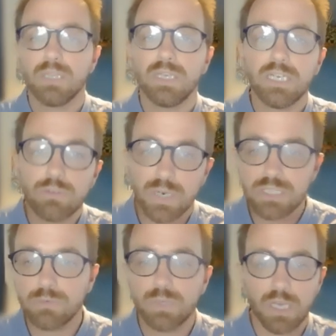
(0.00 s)

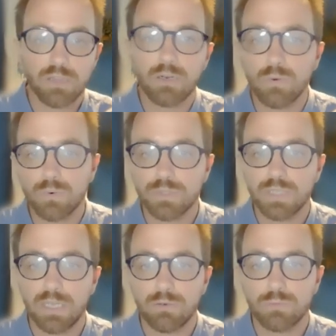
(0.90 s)
Interaction with other laws
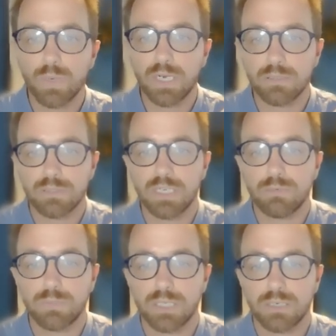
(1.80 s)
here, as well as data
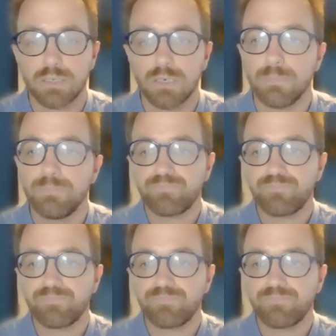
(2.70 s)
protection.